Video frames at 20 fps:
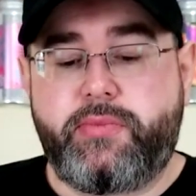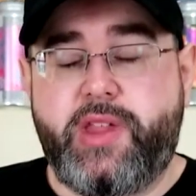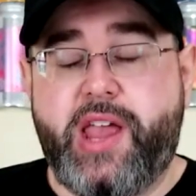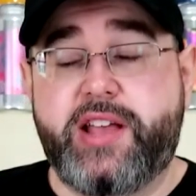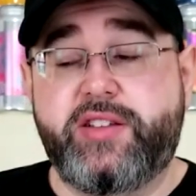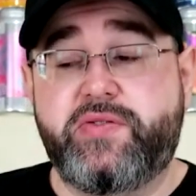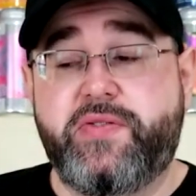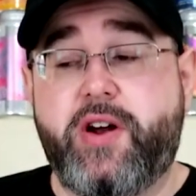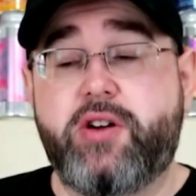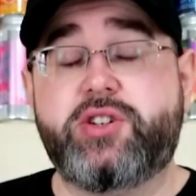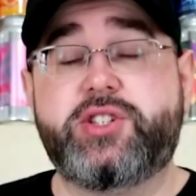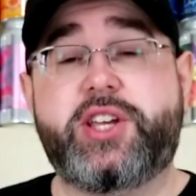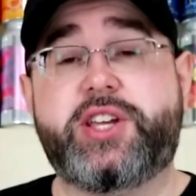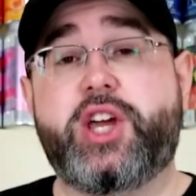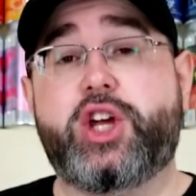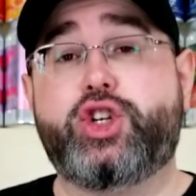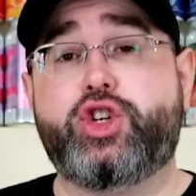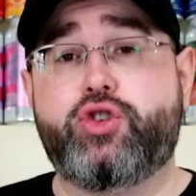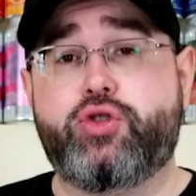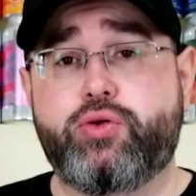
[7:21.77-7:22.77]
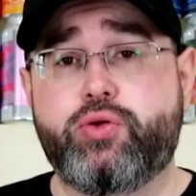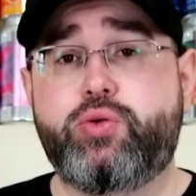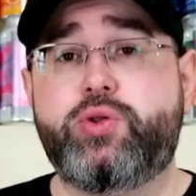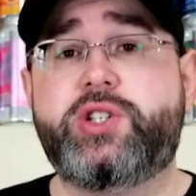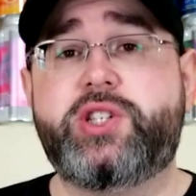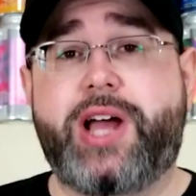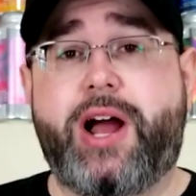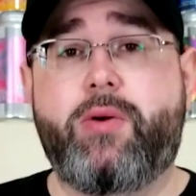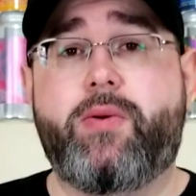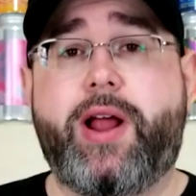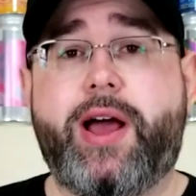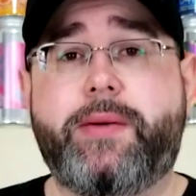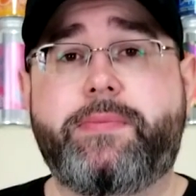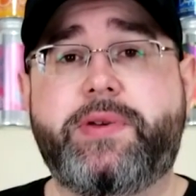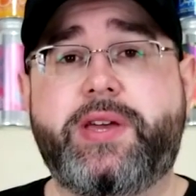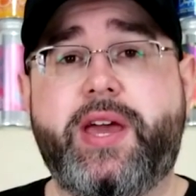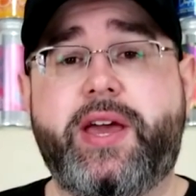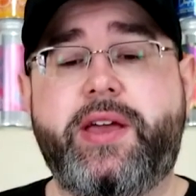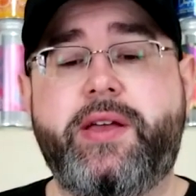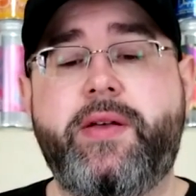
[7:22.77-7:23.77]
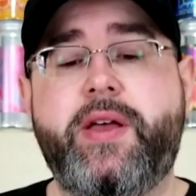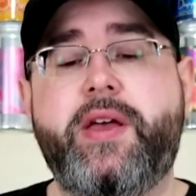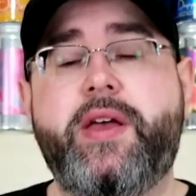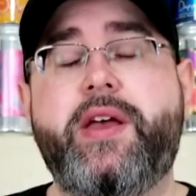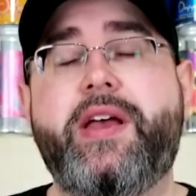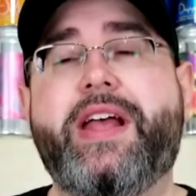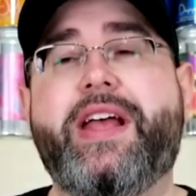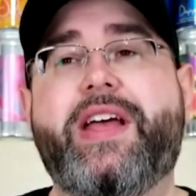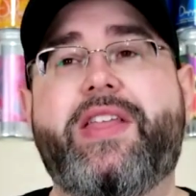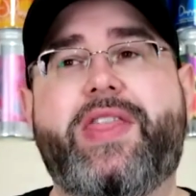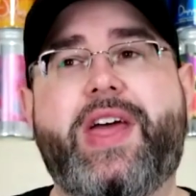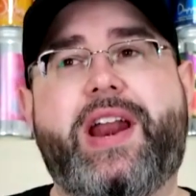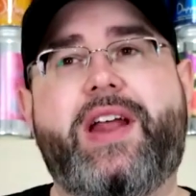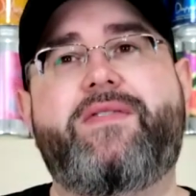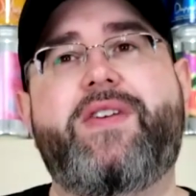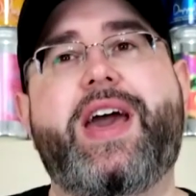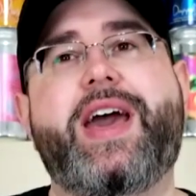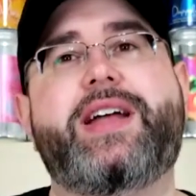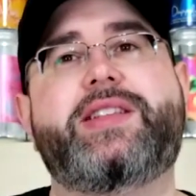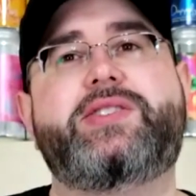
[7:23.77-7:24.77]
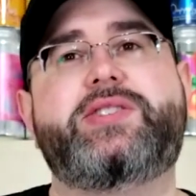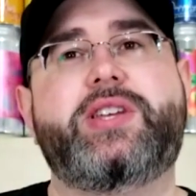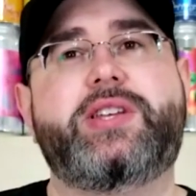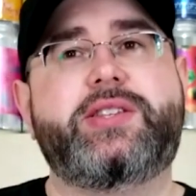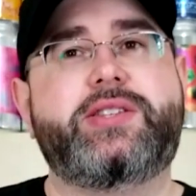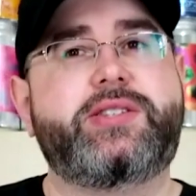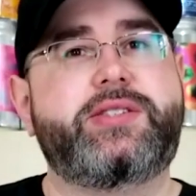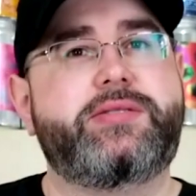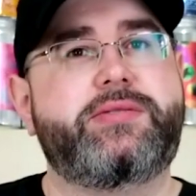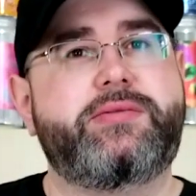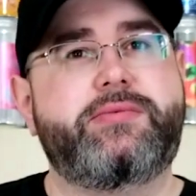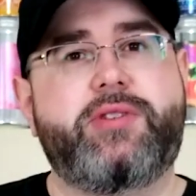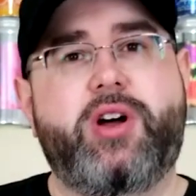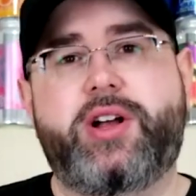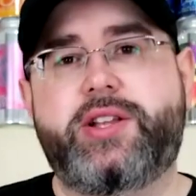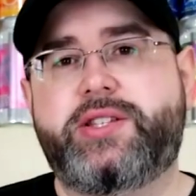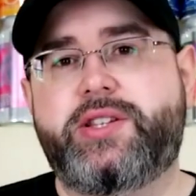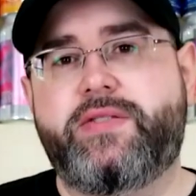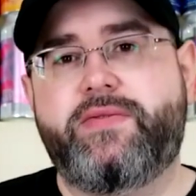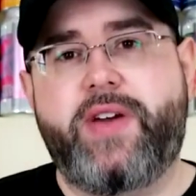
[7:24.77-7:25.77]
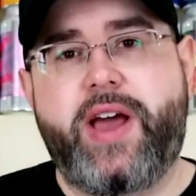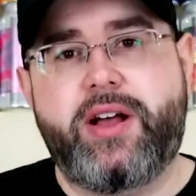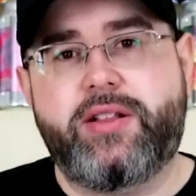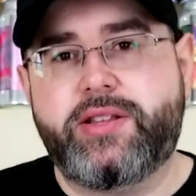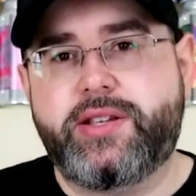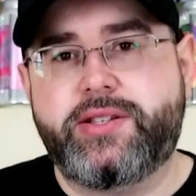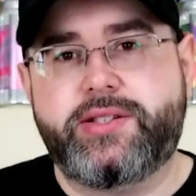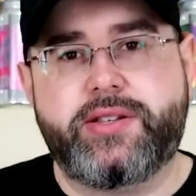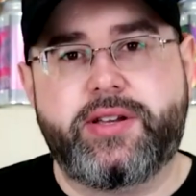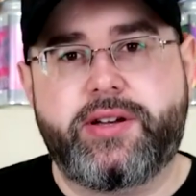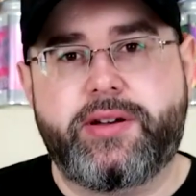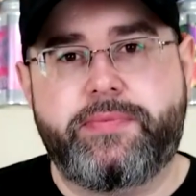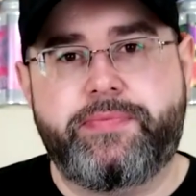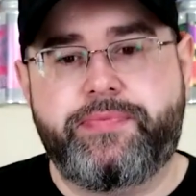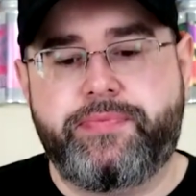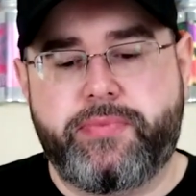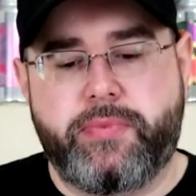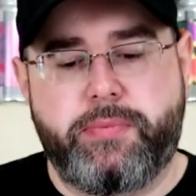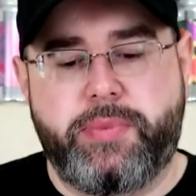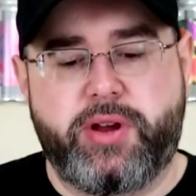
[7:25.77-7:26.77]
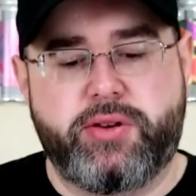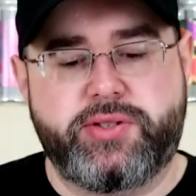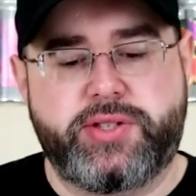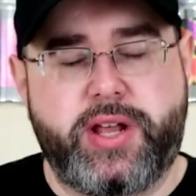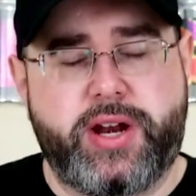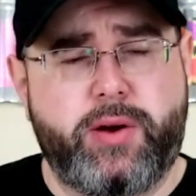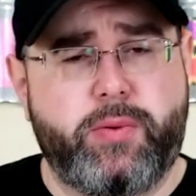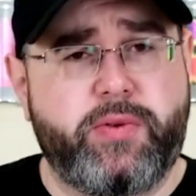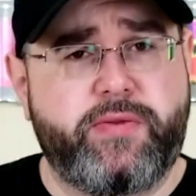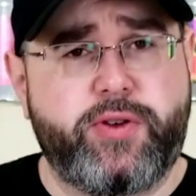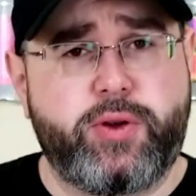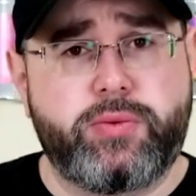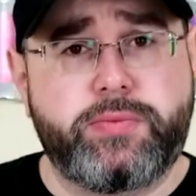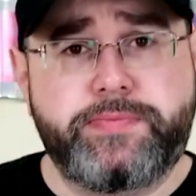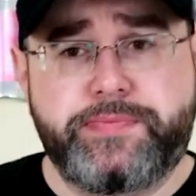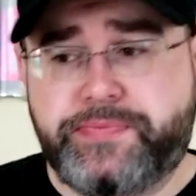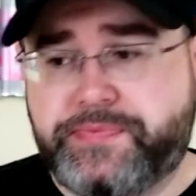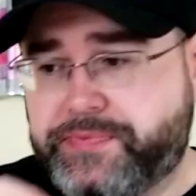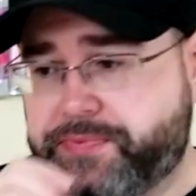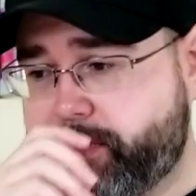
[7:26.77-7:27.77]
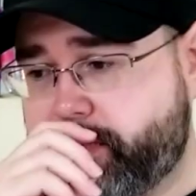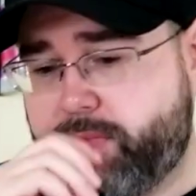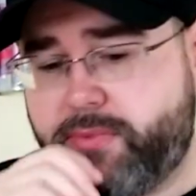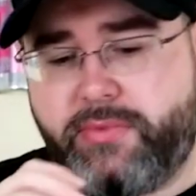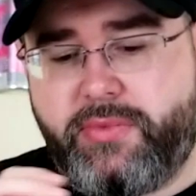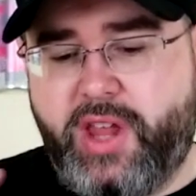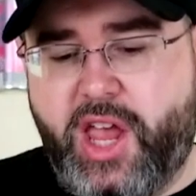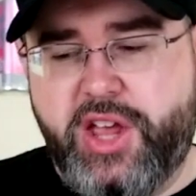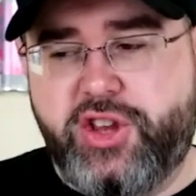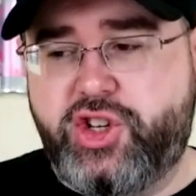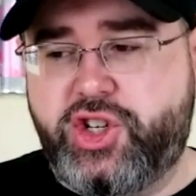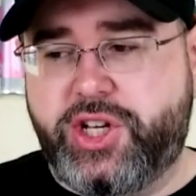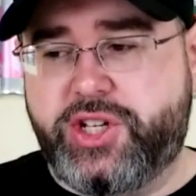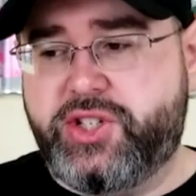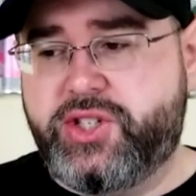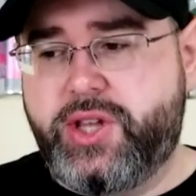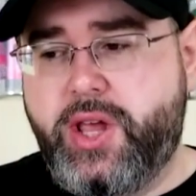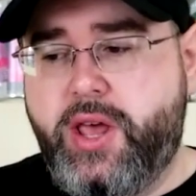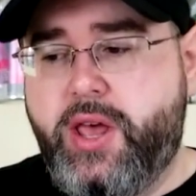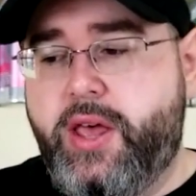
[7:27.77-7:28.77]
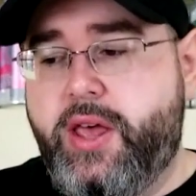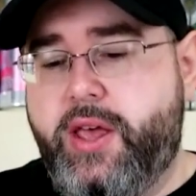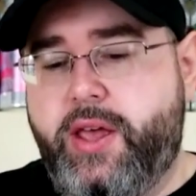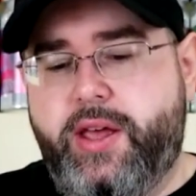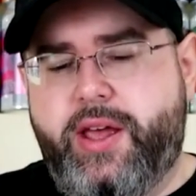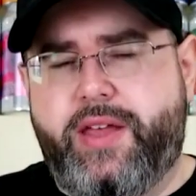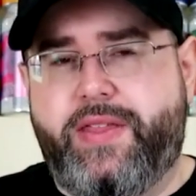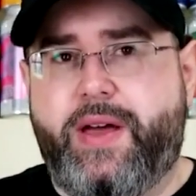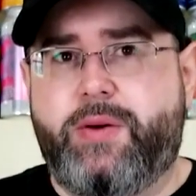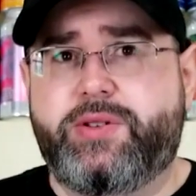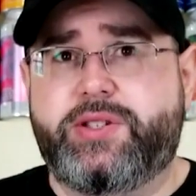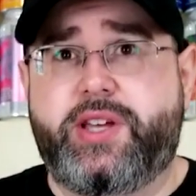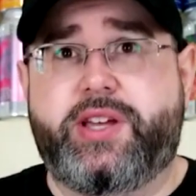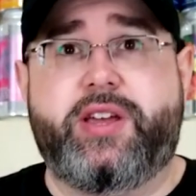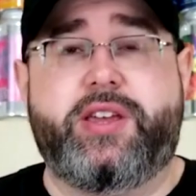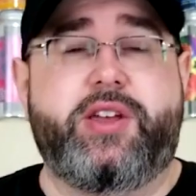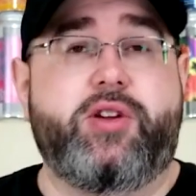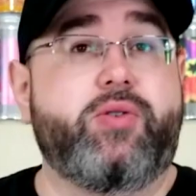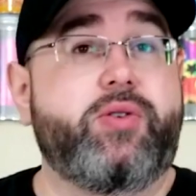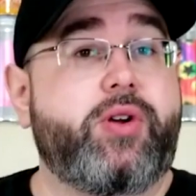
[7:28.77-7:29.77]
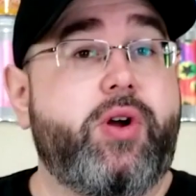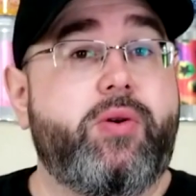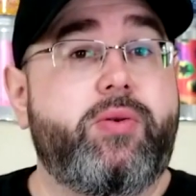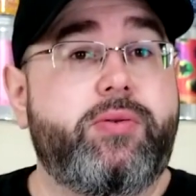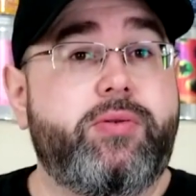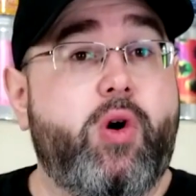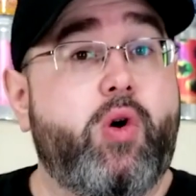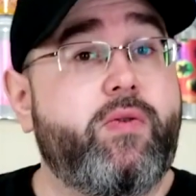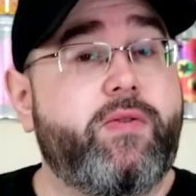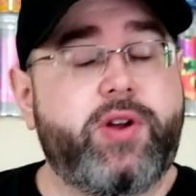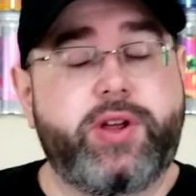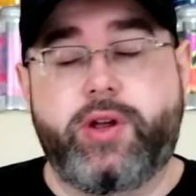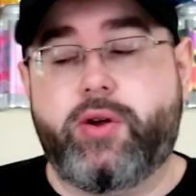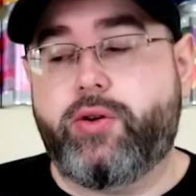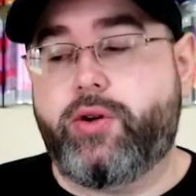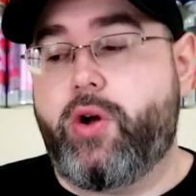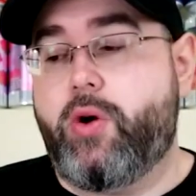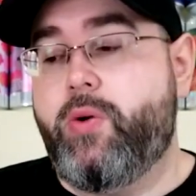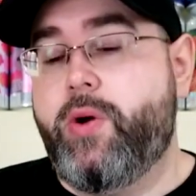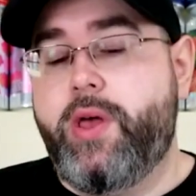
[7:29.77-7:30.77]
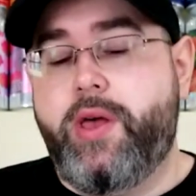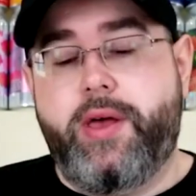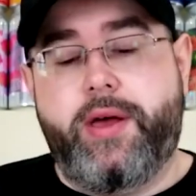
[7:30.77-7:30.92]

as far as like a true sour IPA, that I've had since Hudson Valley's beers that I reviewed. It's just, and that was like a year ago, over a year ago.